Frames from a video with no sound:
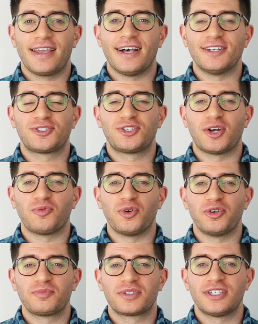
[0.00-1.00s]
guys, John
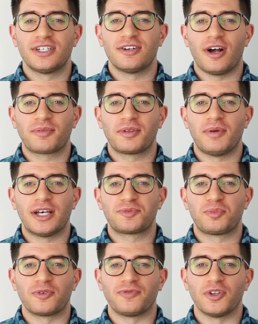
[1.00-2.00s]
Williamson here,
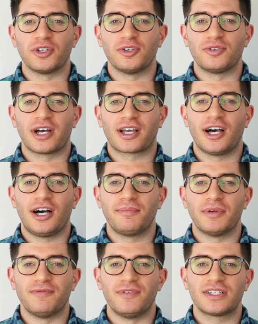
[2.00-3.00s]
OptimizePortfolio.com,
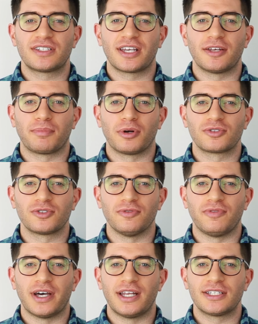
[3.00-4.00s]
investing in personal
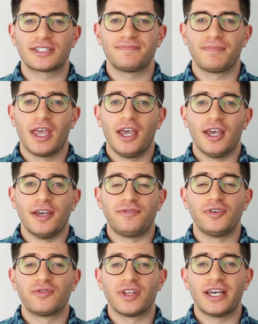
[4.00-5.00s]
finance. If
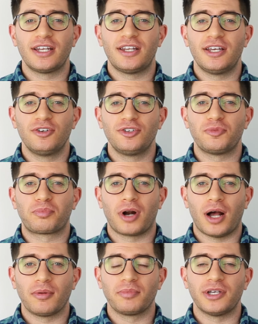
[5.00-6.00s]
you've landed here, you
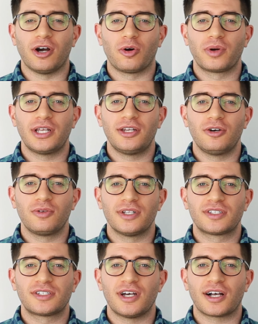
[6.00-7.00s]
probably already know that
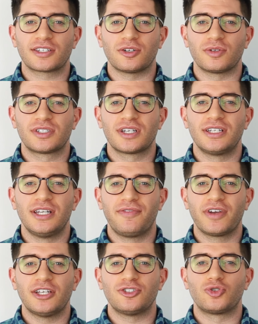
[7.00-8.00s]
stocks are a
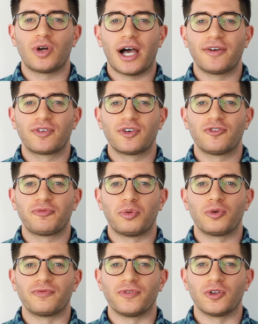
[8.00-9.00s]
significant driver of
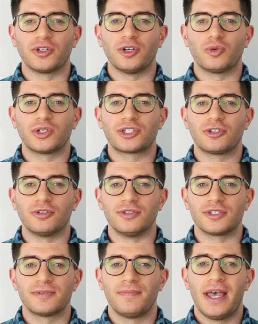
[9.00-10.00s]
portfolio returns,